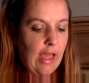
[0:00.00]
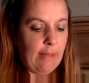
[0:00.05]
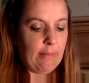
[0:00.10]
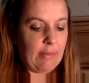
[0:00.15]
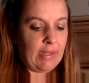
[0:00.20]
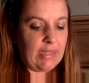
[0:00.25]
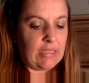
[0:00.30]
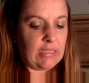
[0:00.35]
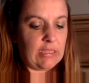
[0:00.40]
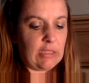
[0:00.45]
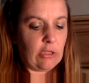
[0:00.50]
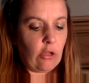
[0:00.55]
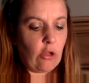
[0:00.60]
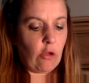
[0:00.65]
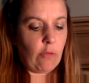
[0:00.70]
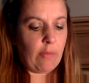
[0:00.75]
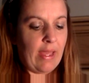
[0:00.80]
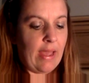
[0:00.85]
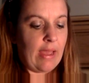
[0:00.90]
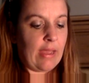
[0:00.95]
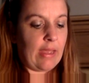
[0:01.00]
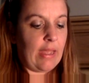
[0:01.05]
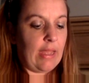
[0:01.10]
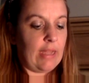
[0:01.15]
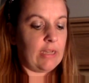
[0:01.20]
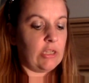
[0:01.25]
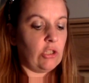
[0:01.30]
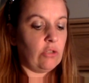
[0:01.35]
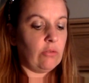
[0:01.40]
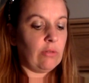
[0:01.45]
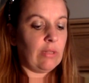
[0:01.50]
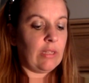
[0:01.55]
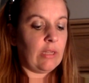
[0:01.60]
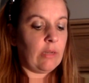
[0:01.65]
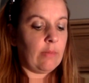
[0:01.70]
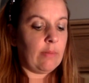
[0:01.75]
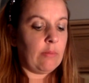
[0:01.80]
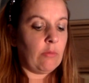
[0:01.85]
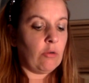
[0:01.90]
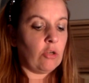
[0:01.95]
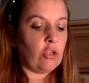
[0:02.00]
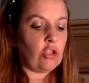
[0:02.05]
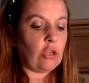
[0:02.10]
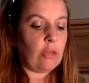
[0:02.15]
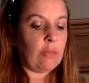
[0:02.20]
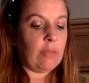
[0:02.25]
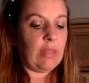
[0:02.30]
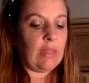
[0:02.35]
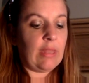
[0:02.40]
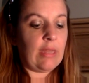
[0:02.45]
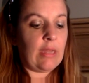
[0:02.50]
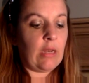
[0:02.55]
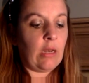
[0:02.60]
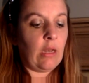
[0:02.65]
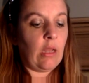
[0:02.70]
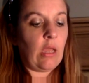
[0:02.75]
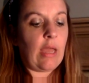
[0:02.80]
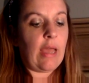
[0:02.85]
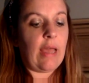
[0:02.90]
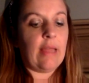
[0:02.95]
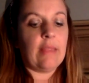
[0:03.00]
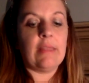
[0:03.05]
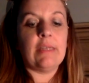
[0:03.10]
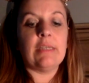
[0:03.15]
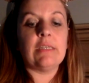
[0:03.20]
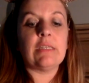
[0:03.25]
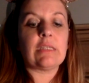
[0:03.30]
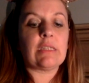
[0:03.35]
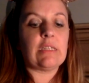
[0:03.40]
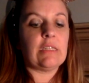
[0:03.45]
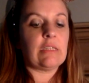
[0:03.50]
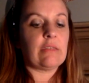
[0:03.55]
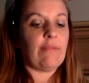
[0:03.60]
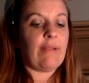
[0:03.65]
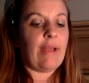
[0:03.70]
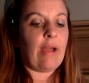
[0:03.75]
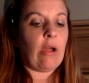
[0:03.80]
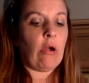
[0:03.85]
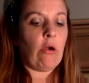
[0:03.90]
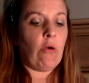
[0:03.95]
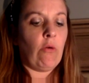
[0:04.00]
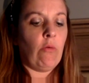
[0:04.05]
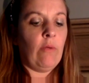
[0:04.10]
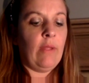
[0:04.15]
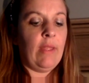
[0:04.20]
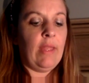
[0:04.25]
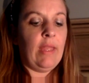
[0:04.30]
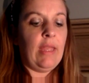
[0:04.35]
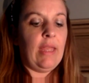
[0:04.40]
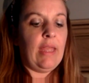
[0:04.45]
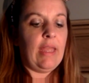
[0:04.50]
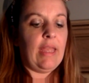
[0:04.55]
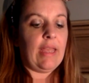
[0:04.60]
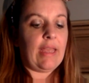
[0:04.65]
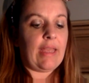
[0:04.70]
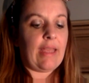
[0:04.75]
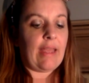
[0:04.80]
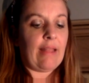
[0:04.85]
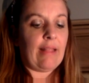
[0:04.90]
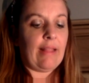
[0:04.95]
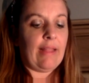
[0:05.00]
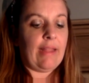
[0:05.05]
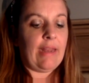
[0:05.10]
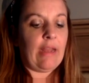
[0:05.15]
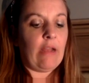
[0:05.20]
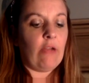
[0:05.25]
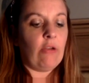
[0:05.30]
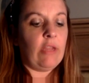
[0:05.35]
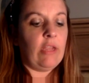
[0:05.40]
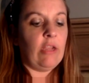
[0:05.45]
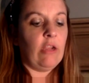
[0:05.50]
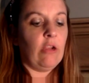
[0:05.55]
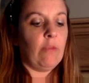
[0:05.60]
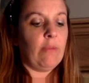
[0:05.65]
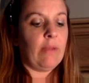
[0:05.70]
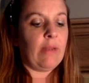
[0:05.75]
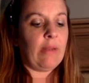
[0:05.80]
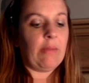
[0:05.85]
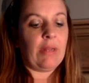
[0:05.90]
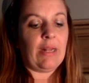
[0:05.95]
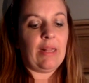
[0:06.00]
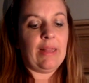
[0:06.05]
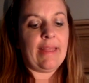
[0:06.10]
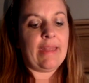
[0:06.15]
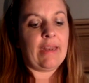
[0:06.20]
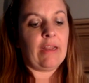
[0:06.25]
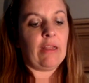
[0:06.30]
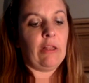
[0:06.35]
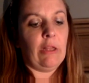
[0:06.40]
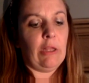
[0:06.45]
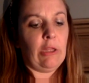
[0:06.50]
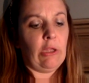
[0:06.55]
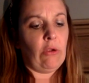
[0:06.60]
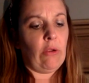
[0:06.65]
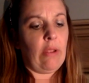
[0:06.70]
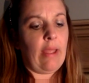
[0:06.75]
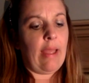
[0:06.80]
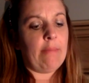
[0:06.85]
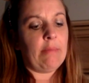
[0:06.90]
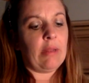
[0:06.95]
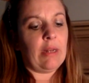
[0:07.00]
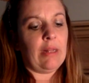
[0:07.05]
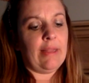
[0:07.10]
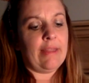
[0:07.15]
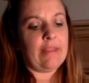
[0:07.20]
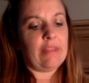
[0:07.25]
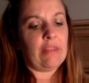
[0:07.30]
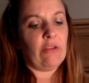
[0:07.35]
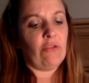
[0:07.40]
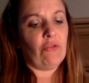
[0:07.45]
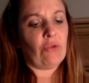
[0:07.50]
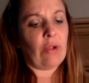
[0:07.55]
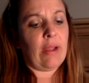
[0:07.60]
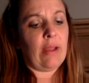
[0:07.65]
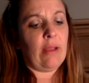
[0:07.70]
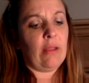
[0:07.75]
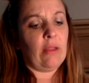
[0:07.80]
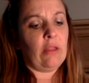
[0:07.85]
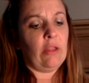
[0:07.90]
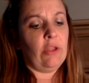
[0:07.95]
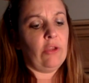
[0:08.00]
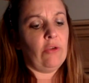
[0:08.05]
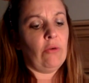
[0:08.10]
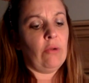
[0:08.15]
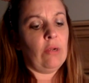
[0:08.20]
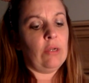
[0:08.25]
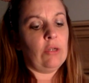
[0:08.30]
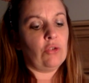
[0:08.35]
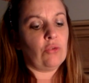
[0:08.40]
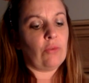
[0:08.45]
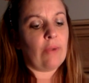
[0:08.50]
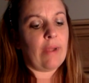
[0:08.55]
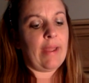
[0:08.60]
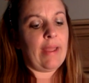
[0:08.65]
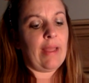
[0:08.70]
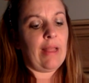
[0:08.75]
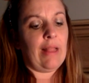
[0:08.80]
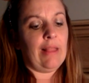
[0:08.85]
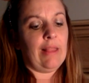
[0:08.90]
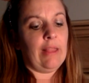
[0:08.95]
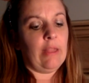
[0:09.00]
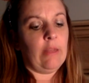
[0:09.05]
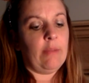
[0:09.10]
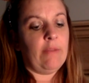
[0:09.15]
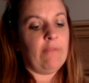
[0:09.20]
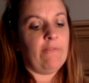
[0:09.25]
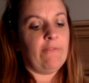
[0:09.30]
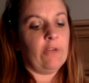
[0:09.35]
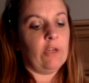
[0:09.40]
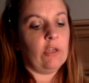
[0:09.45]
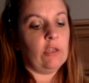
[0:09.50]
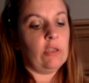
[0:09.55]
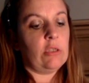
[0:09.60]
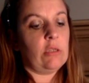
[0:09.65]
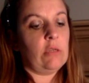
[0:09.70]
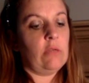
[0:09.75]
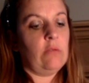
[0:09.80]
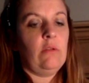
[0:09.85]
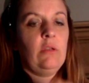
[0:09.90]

might still go back and do a little bit more trimming then on this because of how it got laid out here, but I'm going to let it glue. I'm going to let the glue dry a little bit first.